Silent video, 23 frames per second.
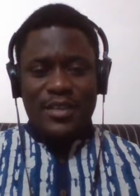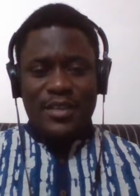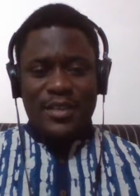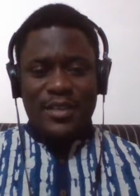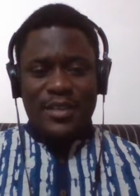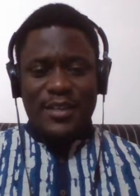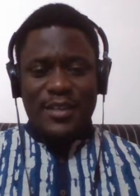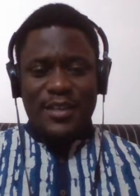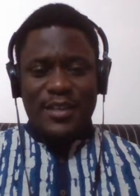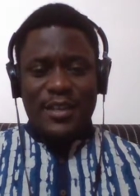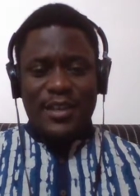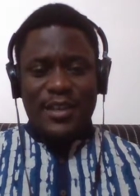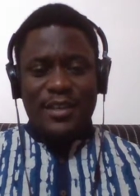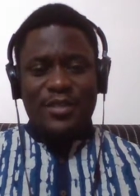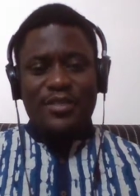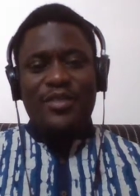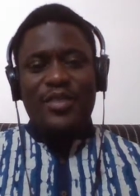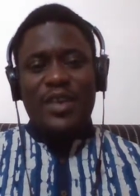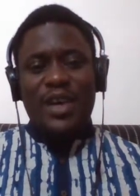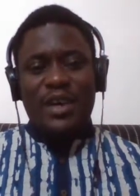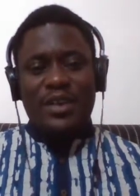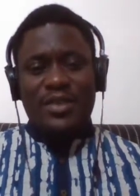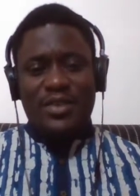Uh, in
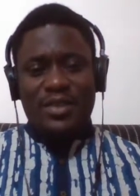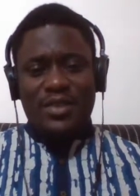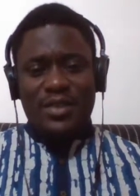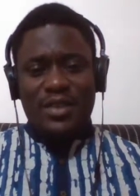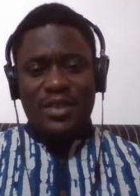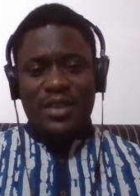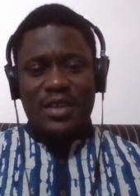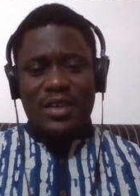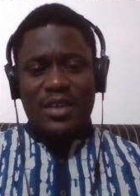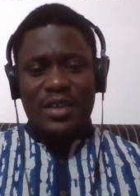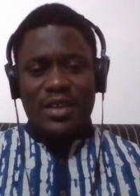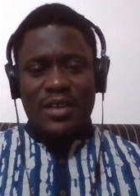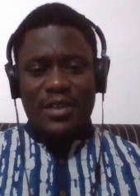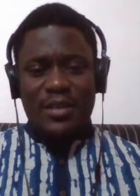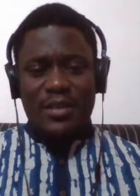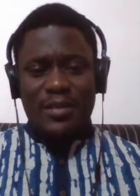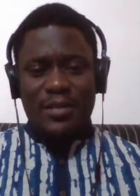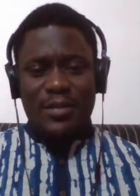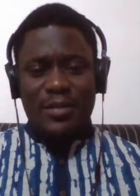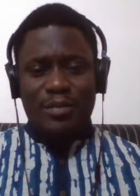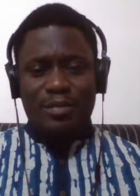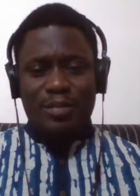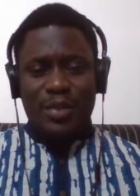fact, the
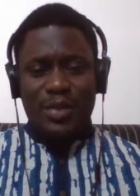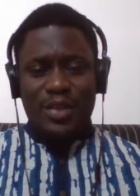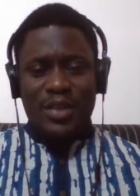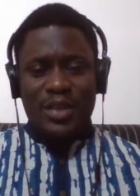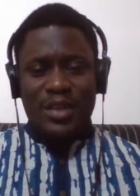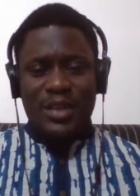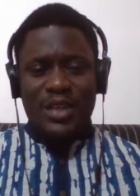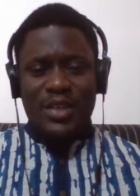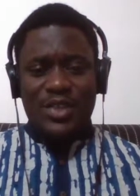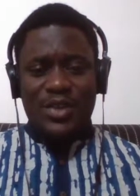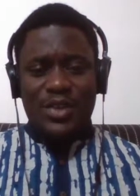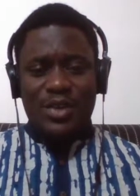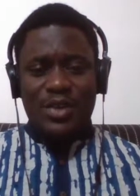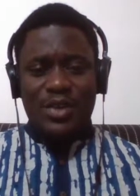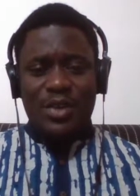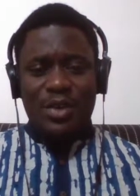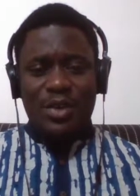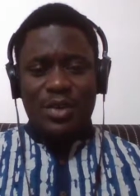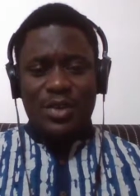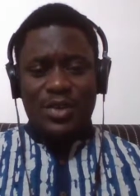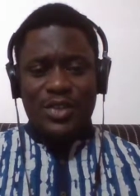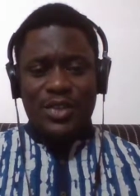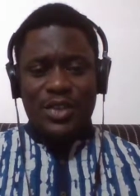Polynesian
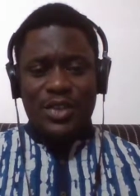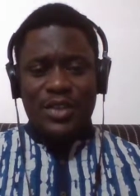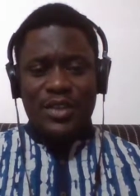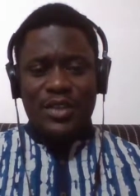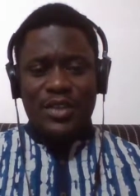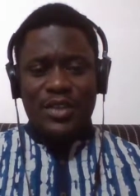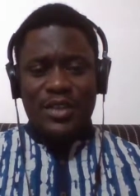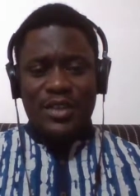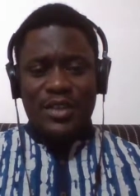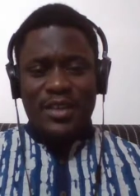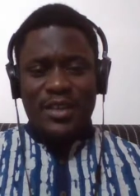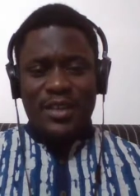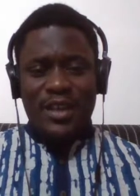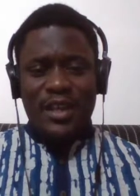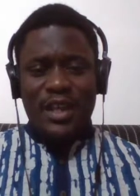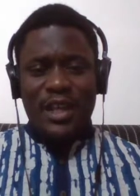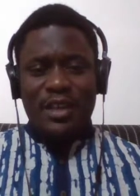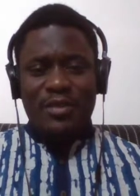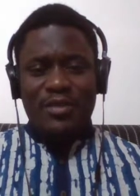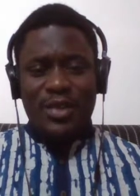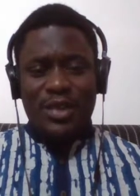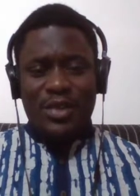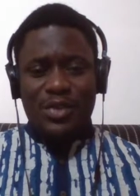culture
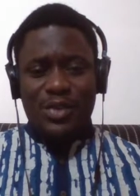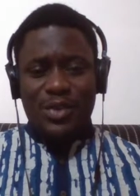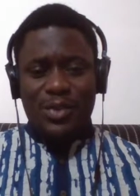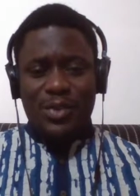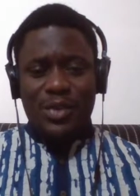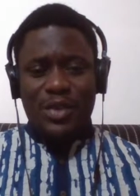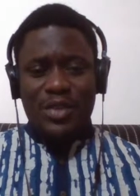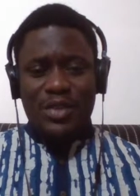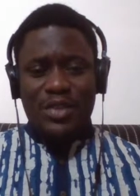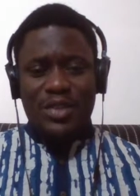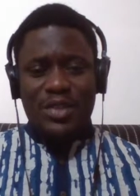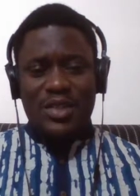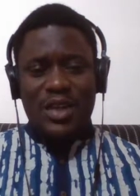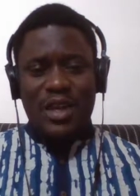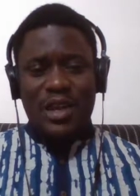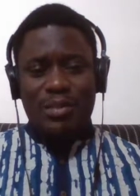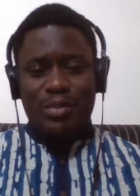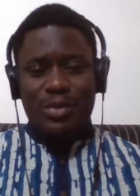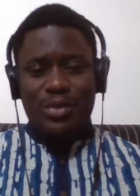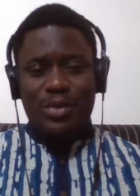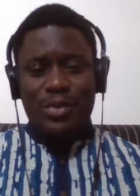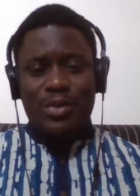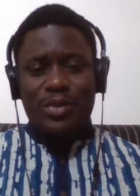gave us the word
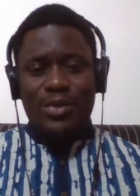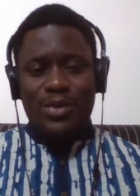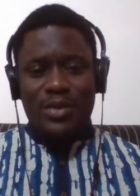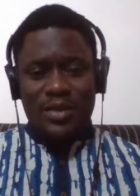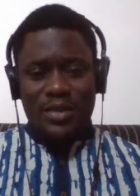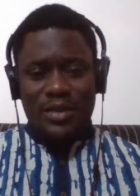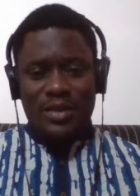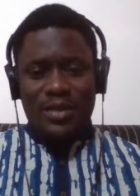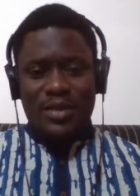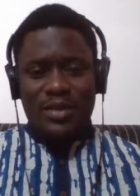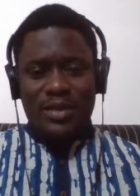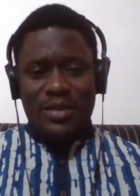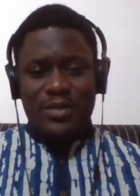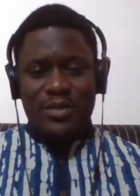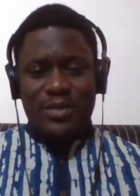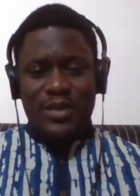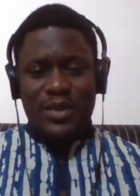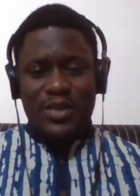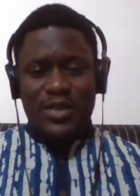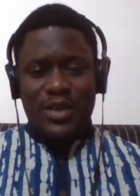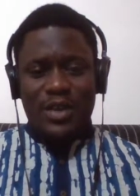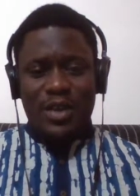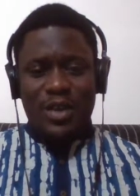taboo,
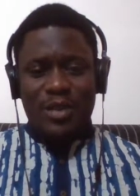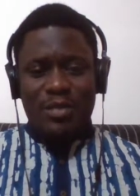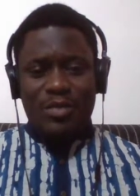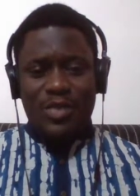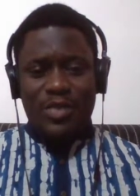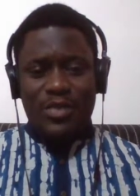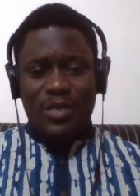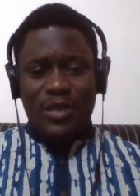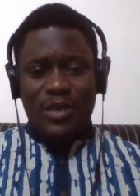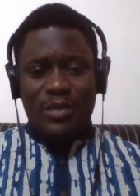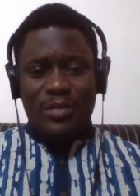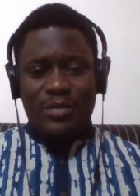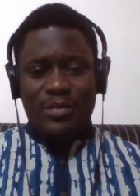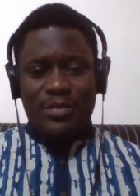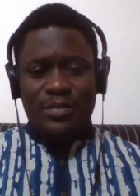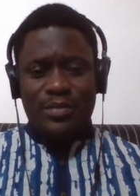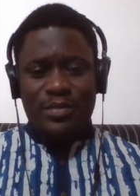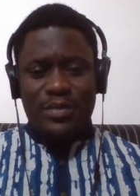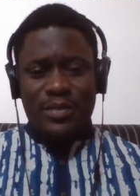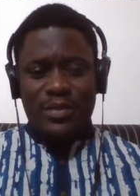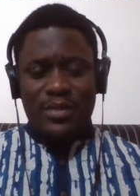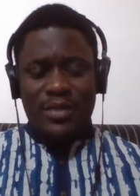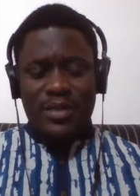which comes from
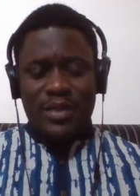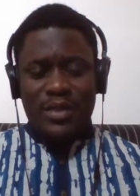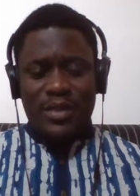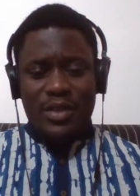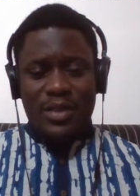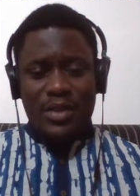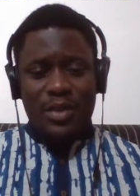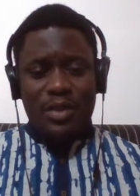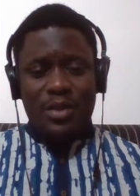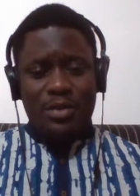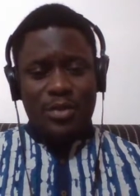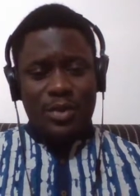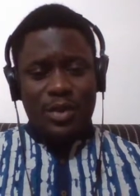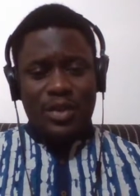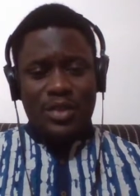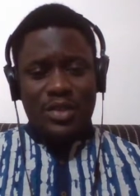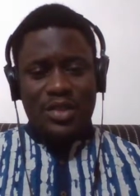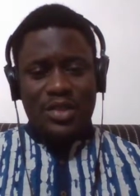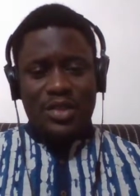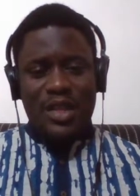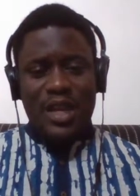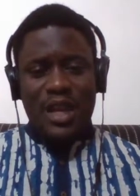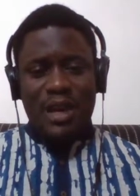their
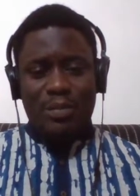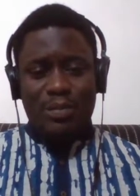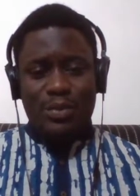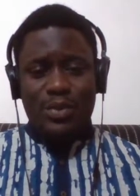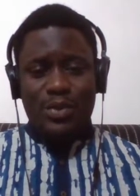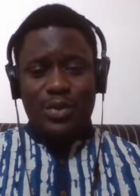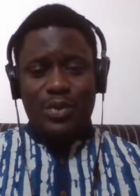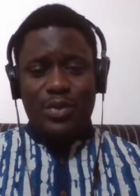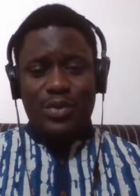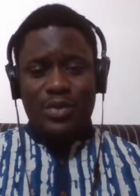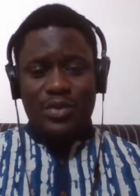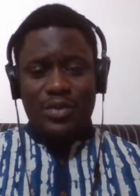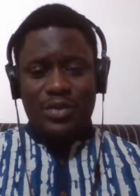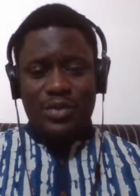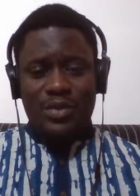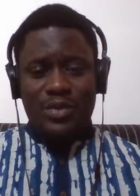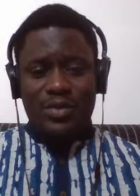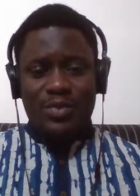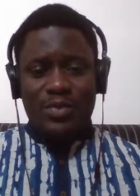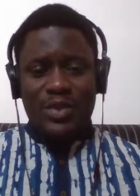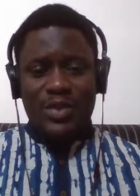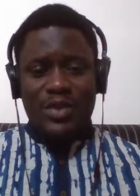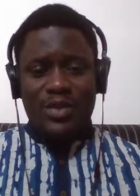word tapu,
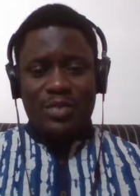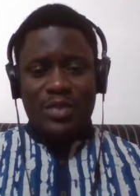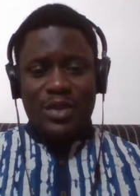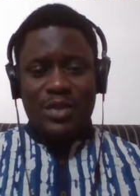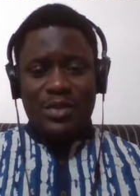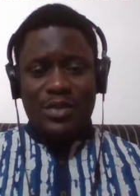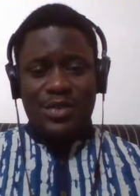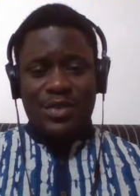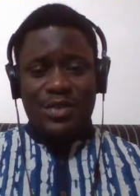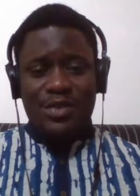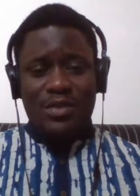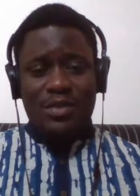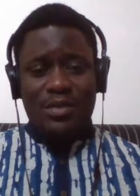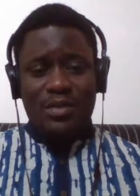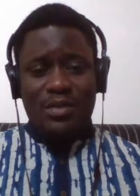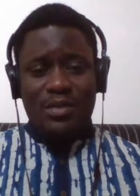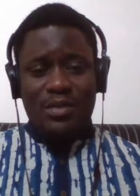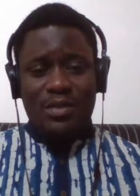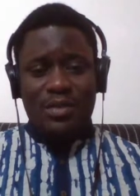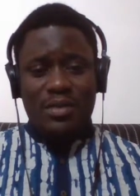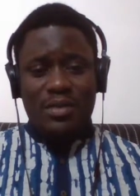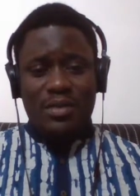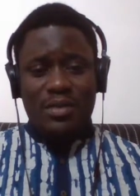which means
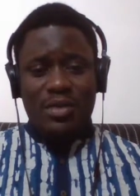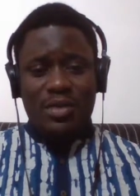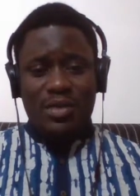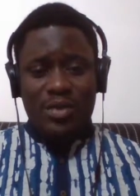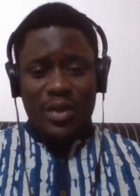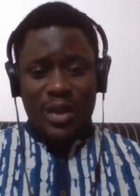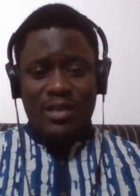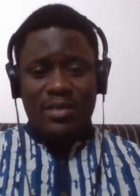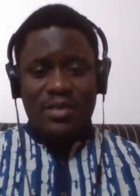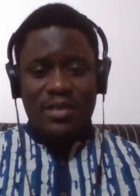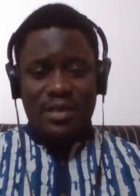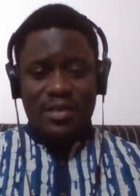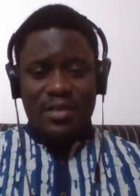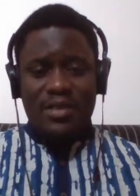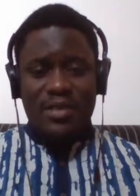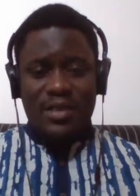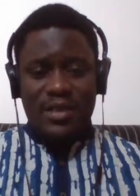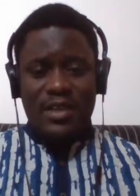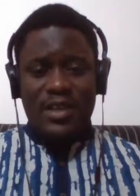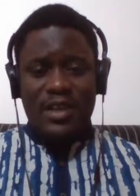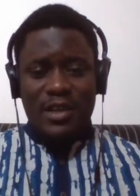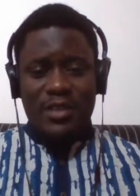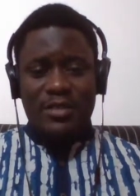thread
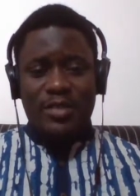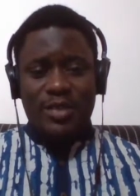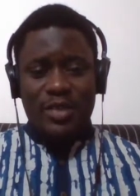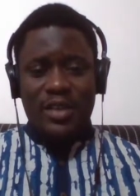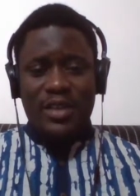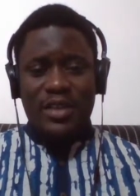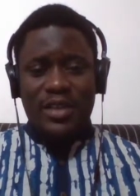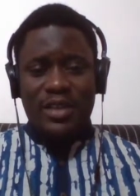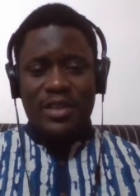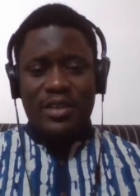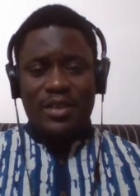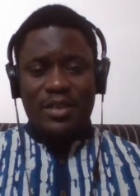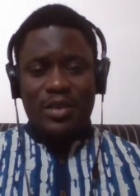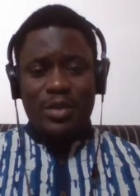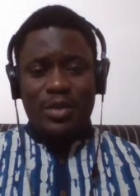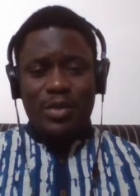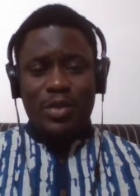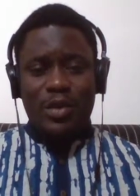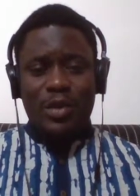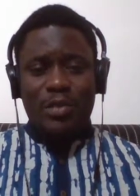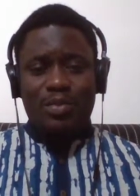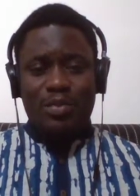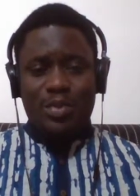carefully
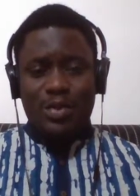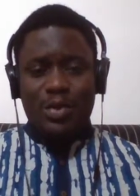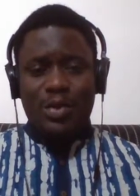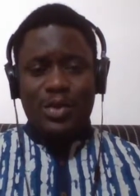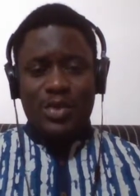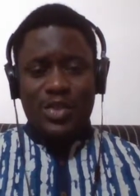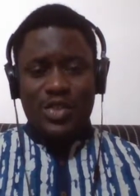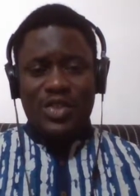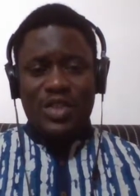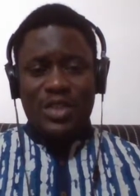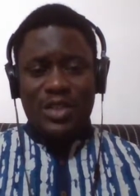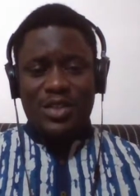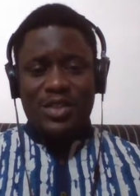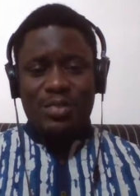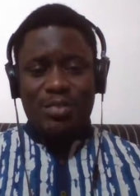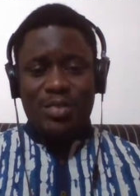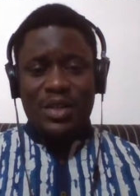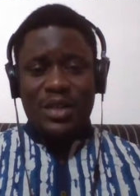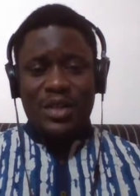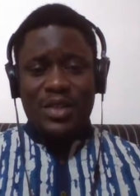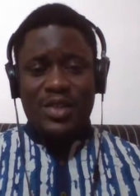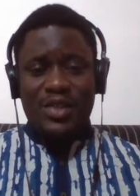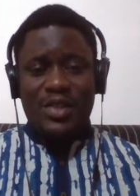or approach this
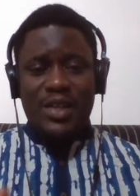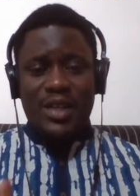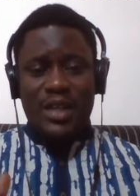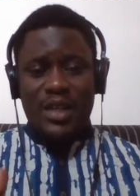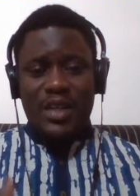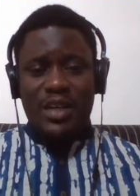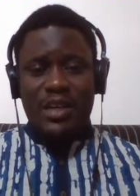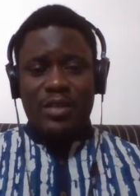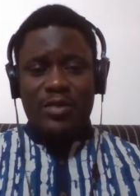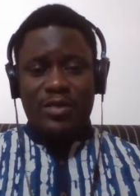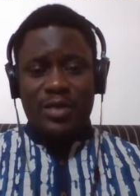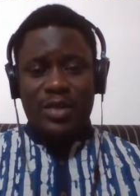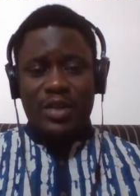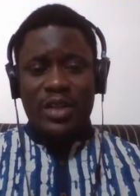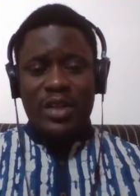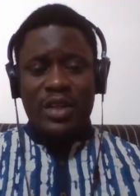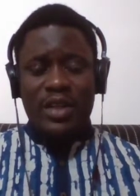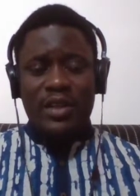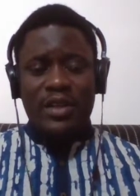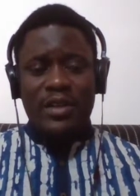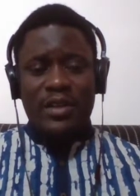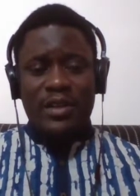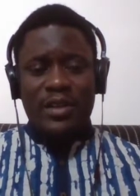place
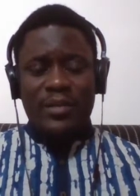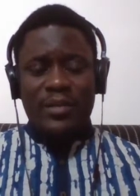carefully